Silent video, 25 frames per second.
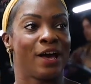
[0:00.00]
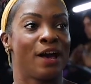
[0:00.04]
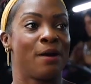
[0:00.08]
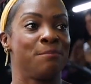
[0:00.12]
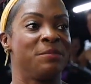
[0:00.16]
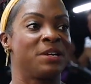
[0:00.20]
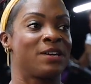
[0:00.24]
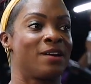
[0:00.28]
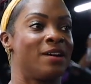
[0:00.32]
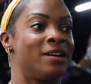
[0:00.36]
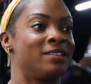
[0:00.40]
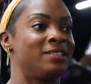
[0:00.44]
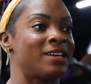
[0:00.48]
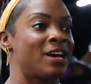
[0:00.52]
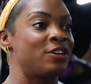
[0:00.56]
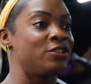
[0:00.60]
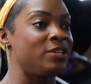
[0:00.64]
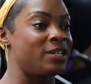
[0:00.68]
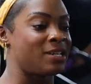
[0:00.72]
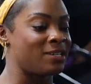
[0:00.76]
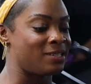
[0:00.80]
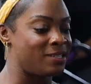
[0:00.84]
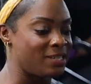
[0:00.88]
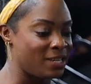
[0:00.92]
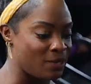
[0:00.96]
because as
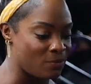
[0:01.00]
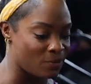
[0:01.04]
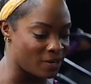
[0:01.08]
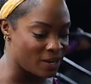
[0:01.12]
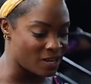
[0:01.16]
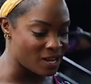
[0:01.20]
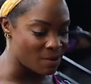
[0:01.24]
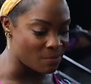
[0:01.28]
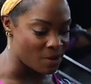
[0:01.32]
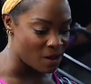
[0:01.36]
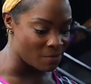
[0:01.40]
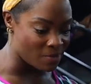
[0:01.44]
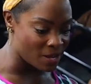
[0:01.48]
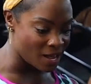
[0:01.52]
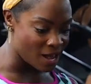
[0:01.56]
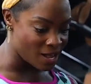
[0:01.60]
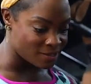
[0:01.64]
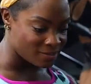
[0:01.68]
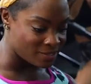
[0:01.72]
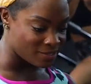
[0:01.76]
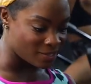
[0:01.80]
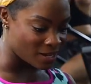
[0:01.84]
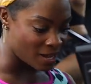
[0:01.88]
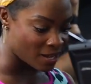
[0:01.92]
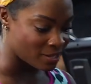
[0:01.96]
you can see, when I come out my
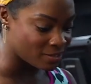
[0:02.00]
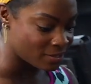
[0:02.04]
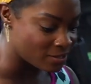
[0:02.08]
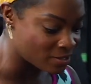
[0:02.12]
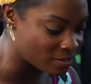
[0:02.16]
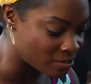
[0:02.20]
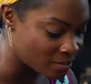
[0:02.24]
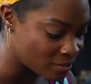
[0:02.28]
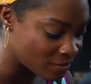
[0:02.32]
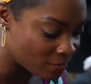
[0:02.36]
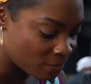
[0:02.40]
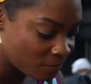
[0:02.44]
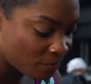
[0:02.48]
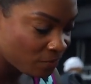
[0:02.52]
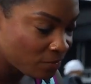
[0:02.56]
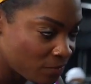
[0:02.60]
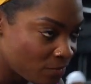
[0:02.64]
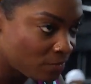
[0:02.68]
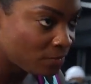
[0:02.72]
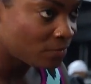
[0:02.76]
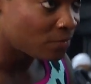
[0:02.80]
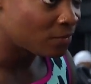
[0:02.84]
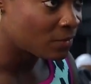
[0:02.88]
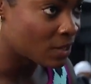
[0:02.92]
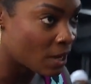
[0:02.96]
handstands,
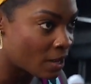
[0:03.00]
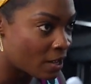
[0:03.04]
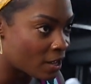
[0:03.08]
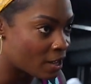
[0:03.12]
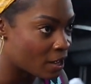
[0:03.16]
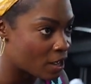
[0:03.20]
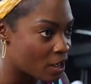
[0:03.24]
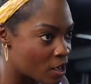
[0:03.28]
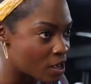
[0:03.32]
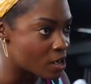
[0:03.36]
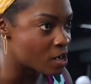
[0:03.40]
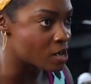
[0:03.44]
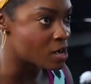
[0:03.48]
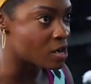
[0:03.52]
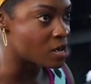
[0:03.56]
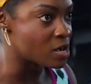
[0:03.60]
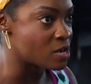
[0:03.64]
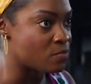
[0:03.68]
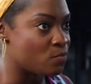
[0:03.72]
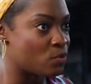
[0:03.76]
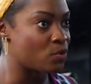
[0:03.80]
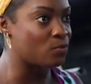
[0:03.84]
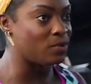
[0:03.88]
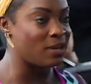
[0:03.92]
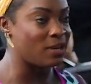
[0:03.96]
it will